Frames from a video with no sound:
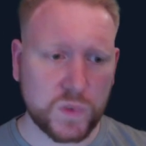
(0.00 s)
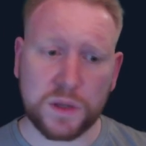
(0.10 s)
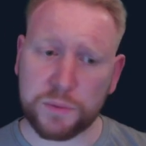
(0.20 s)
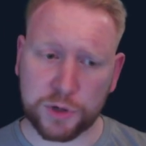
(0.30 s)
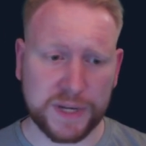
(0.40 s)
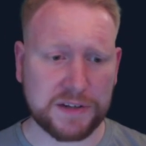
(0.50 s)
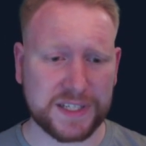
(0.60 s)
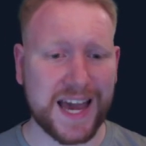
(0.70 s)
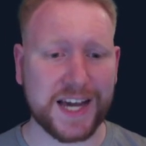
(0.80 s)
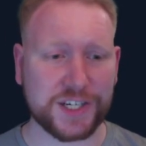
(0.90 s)
We come down to
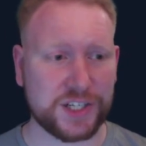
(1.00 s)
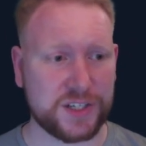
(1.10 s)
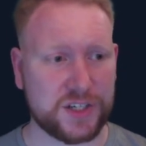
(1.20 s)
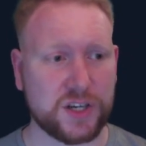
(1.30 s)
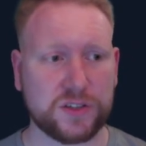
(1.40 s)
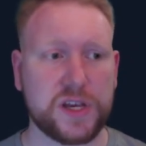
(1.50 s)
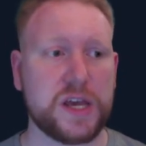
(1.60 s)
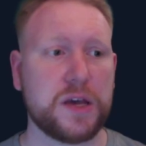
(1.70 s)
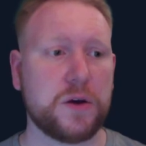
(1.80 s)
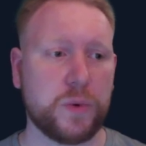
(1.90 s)
the actions and songs.
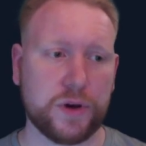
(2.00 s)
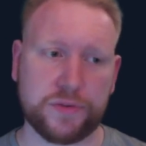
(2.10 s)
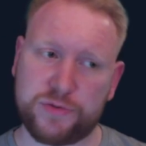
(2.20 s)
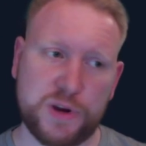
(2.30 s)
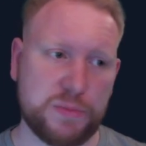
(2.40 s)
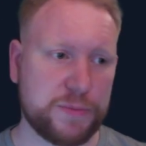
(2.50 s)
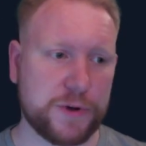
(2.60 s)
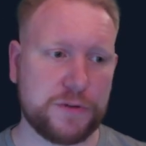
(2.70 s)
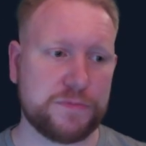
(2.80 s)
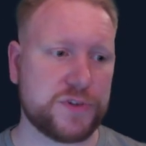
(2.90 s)
We've got 3
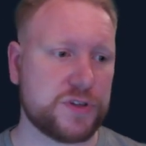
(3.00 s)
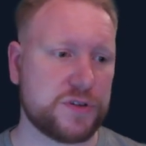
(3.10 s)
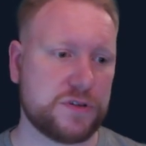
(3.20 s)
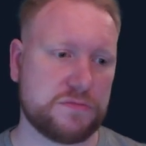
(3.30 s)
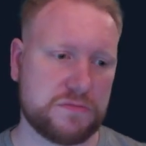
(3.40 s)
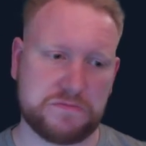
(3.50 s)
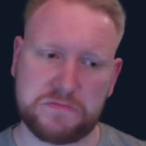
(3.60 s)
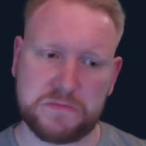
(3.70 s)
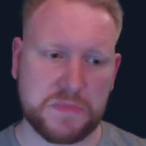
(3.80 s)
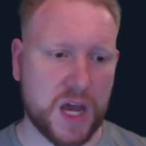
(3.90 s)
Babooms.
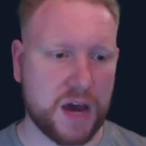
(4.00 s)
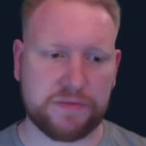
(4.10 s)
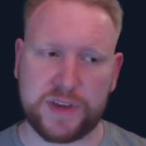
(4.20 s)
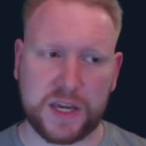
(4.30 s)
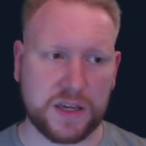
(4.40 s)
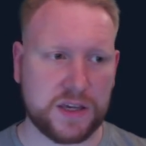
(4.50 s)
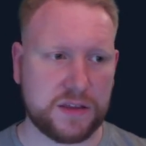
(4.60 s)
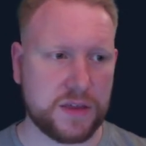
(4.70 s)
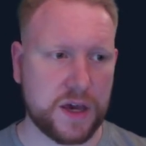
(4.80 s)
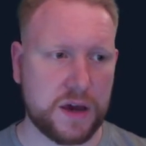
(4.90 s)
I think
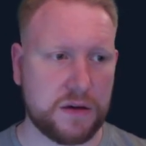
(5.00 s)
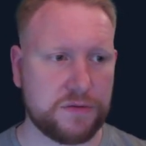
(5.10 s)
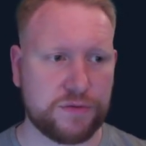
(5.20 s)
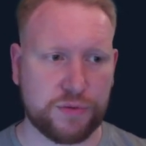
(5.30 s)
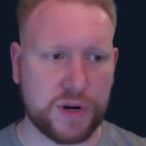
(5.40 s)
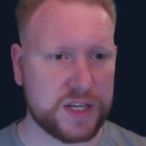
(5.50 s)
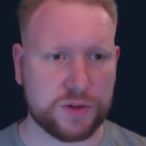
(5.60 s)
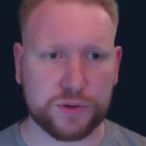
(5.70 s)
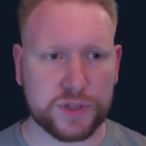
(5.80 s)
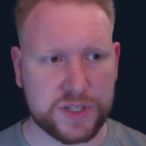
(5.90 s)
that 3 is
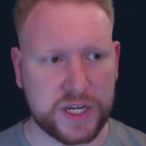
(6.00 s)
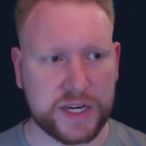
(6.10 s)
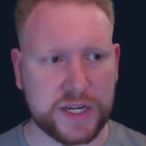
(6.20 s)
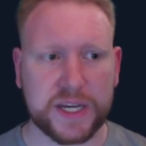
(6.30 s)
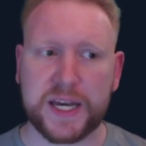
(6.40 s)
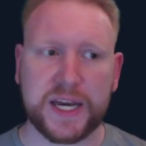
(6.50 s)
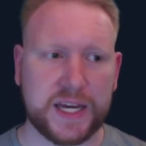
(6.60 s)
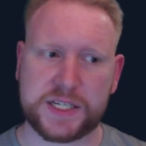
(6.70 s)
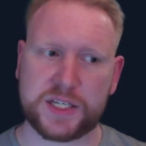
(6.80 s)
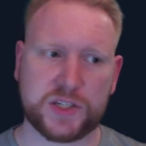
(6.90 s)
all that's needed.
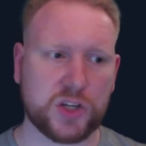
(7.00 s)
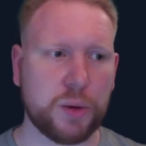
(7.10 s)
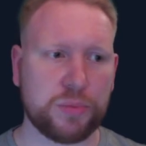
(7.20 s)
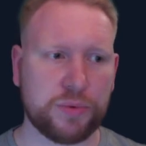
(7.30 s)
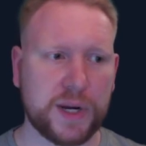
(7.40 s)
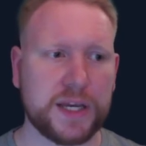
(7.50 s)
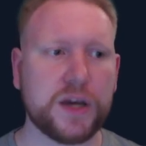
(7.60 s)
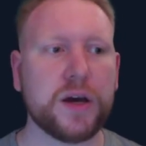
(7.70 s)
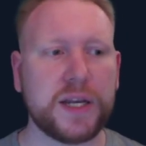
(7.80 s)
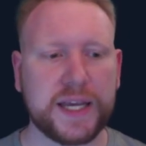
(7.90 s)
It's to stop really
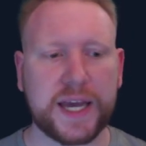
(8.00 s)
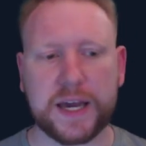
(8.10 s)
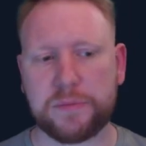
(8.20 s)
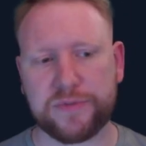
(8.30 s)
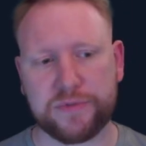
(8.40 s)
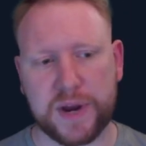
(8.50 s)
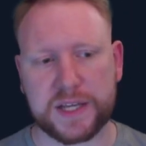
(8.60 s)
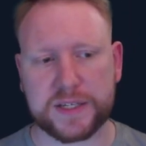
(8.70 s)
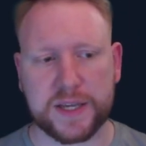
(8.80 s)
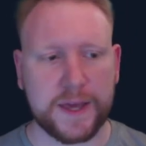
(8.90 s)
early game threats.